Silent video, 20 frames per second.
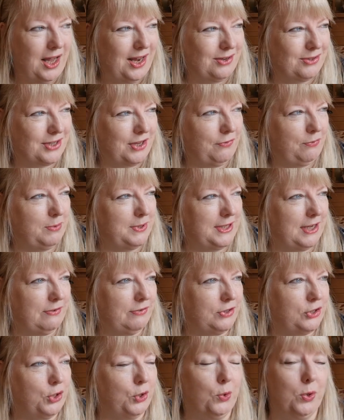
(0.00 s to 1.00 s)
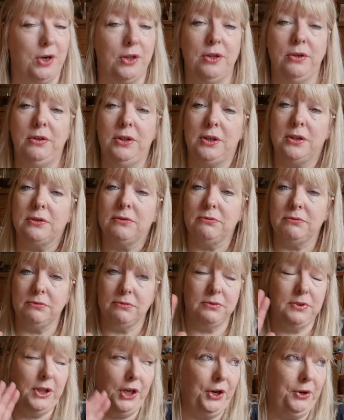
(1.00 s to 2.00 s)
I was giving myself a talk, and I thought, look,
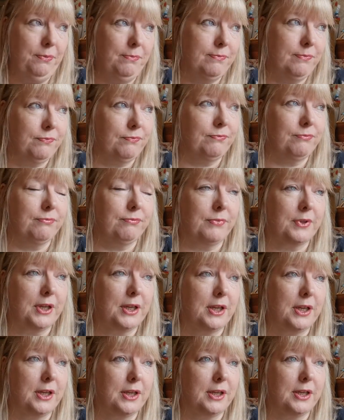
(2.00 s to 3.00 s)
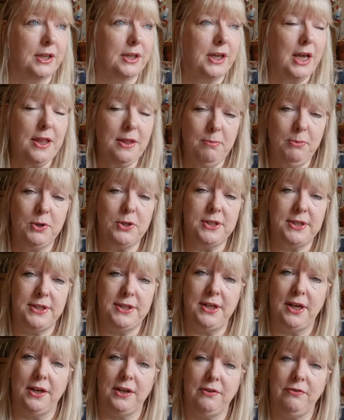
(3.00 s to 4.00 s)
get the monster
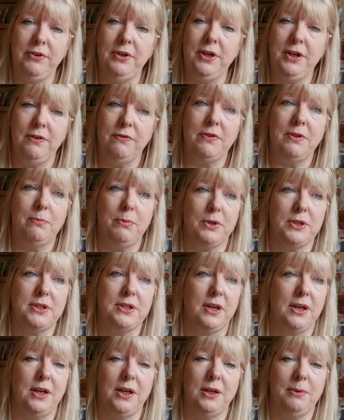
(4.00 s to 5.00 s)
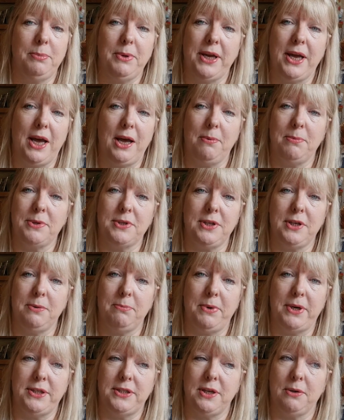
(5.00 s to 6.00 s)
done. If you give the monster, he'll be
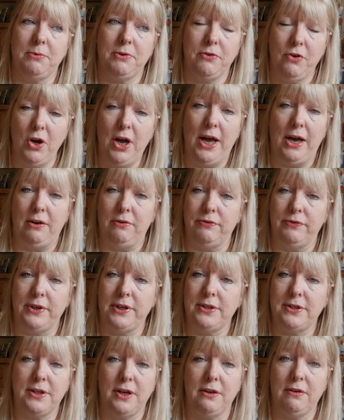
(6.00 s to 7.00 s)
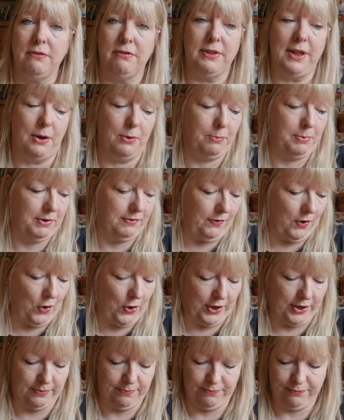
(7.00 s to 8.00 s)
absolutely made up. You've got Alfie, so that will be
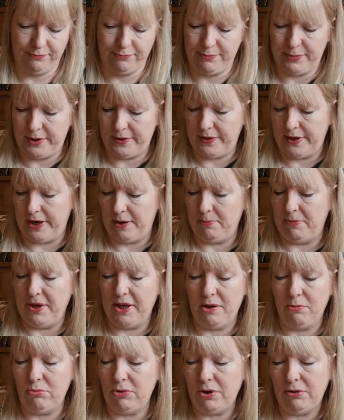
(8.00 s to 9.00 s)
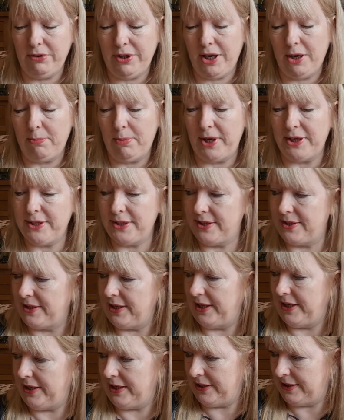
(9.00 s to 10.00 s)
fine. But then I'm thinking, well, yeah, but I did
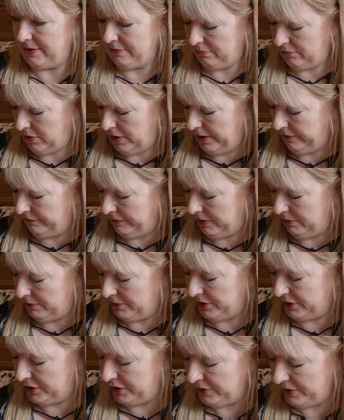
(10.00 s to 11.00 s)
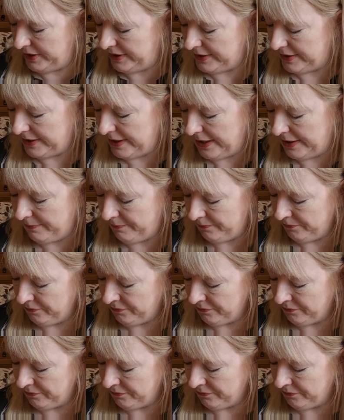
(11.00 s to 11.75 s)
say this and whatever. I want to do this and that.